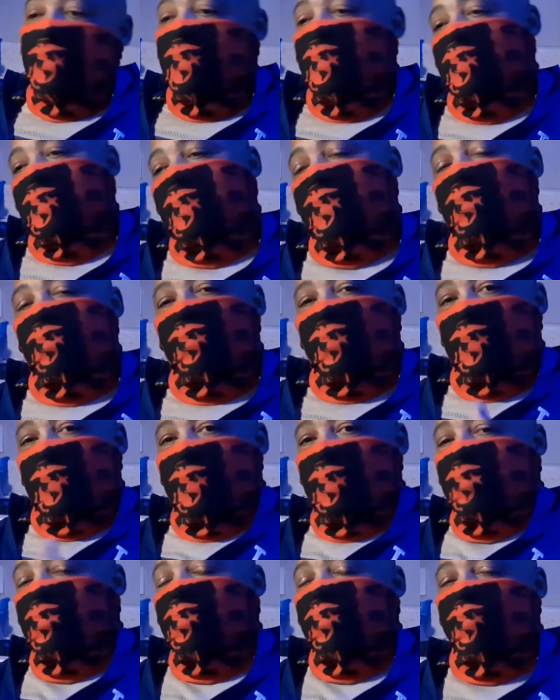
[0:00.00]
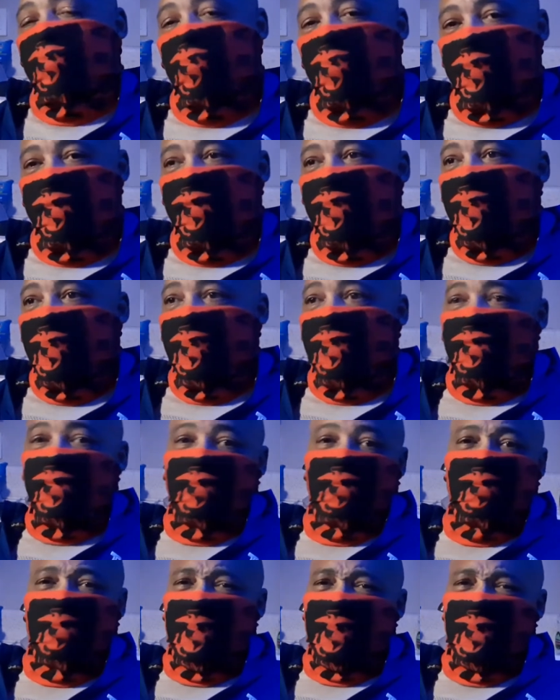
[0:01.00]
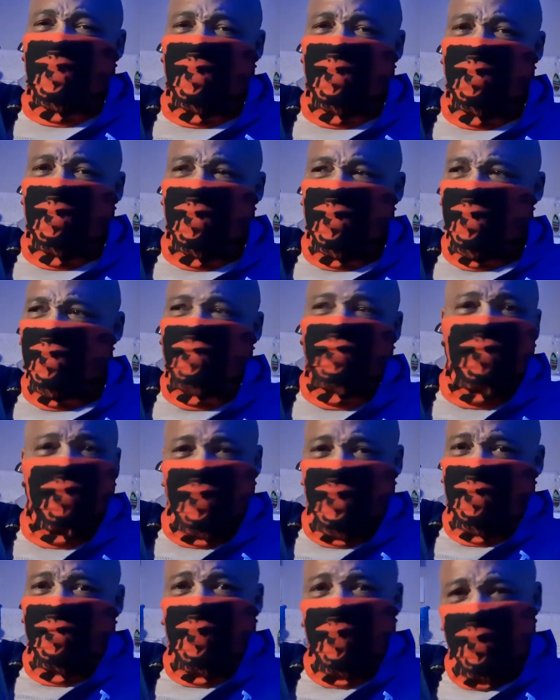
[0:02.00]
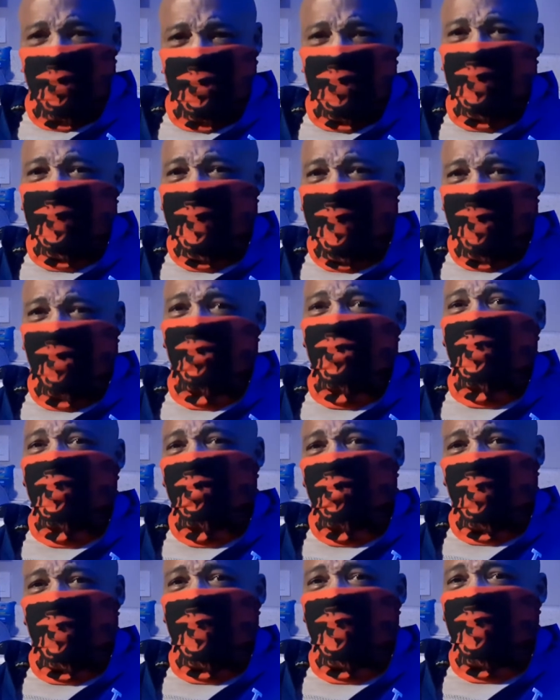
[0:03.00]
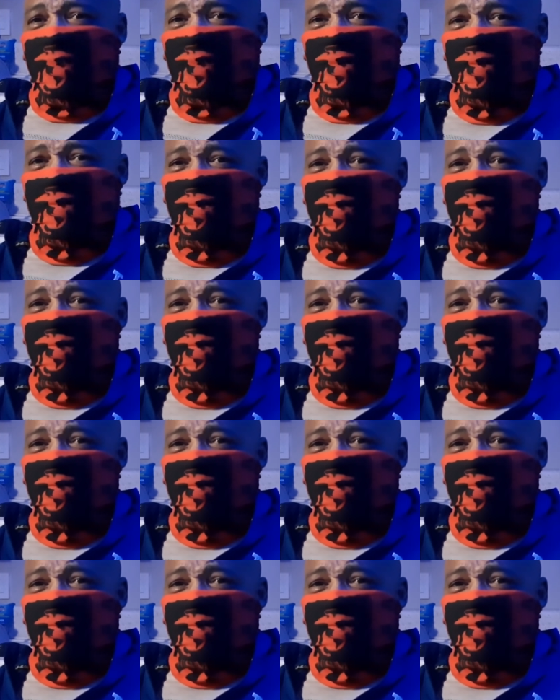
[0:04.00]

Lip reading: Now, when it comes to 45, if I was allowed to bring